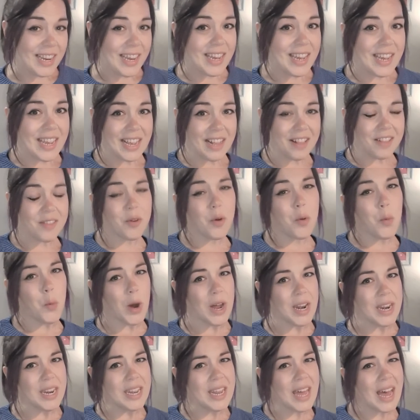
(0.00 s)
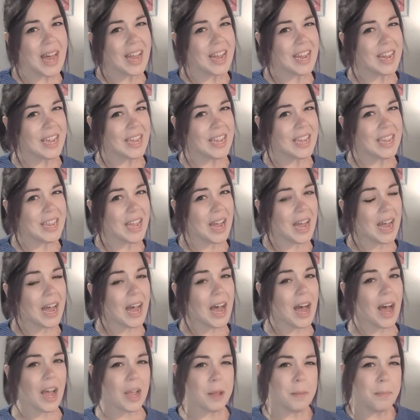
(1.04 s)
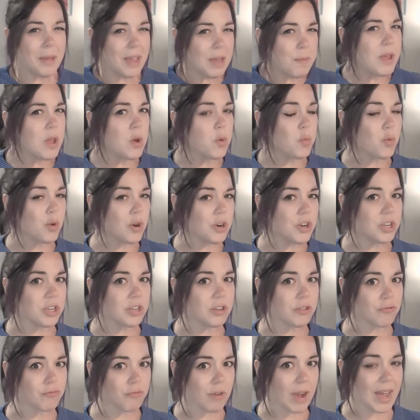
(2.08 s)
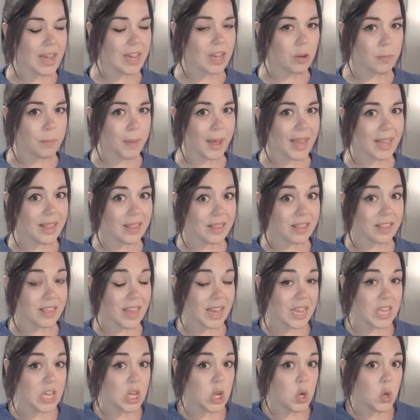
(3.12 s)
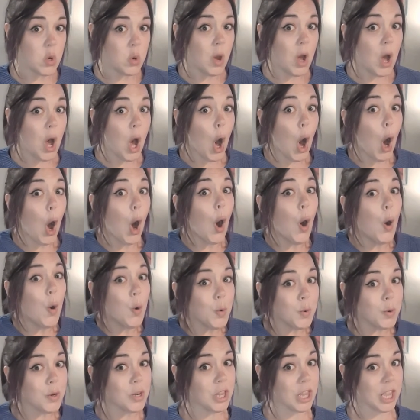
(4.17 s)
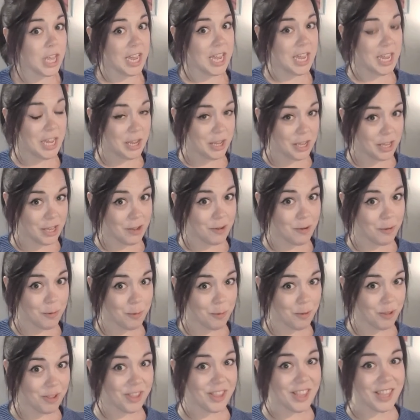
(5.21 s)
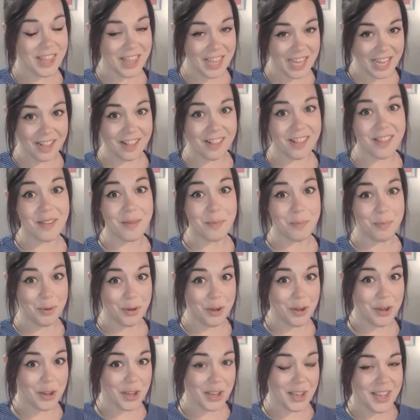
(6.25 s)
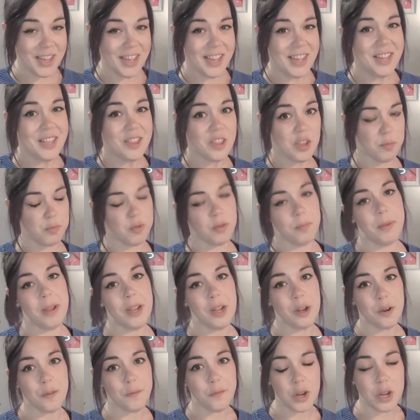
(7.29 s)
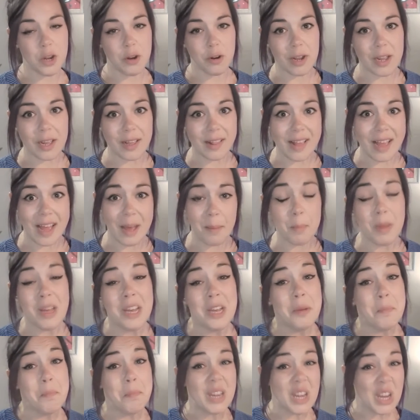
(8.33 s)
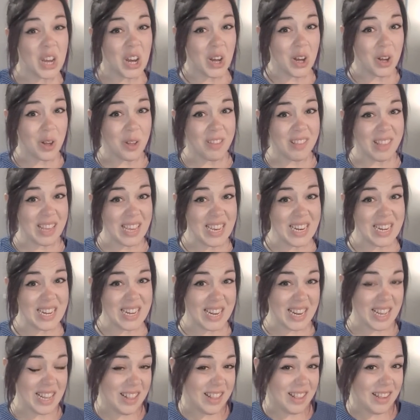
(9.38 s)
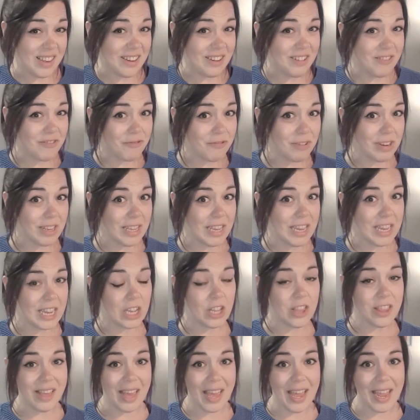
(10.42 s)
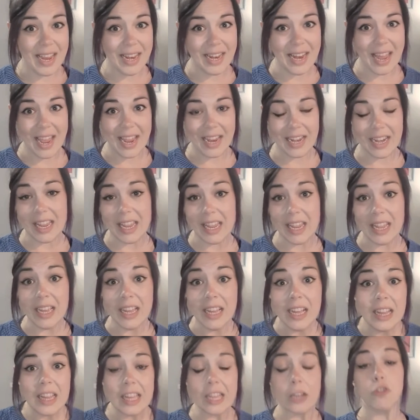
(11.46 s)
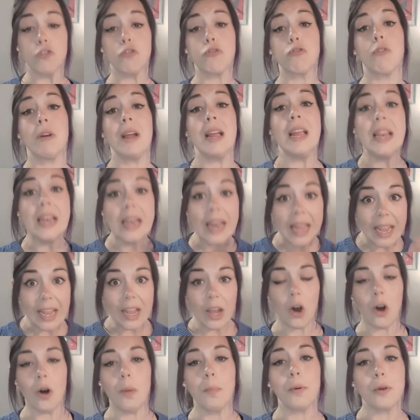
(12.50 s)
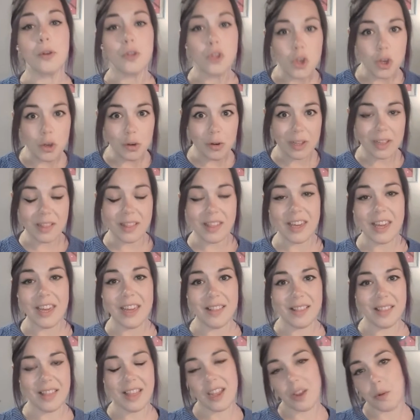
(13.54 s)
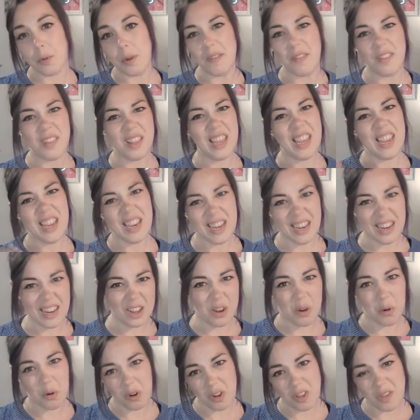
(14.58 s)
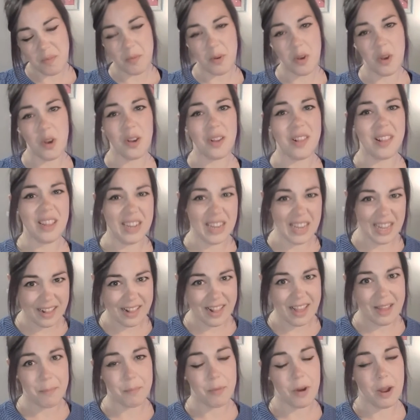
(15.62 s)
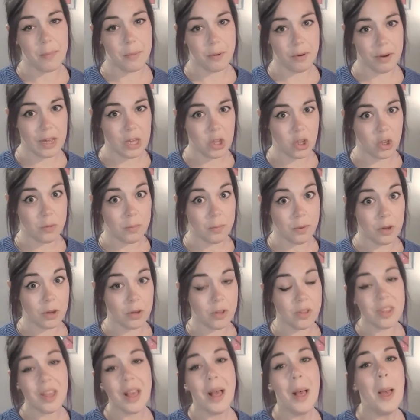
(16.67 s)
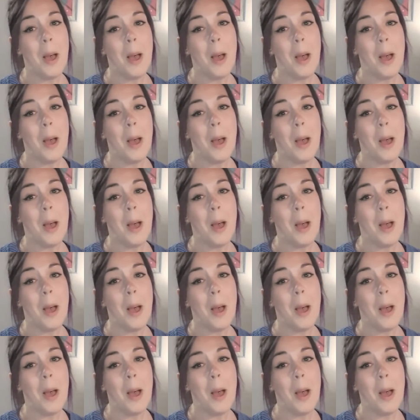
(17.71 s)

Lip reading: It's one that I maybe wouldn't recommend that you only use this book to prepare for your exam, because it doesn't really contain any like training opportunities like we've seen in the course books and the exam preparation books.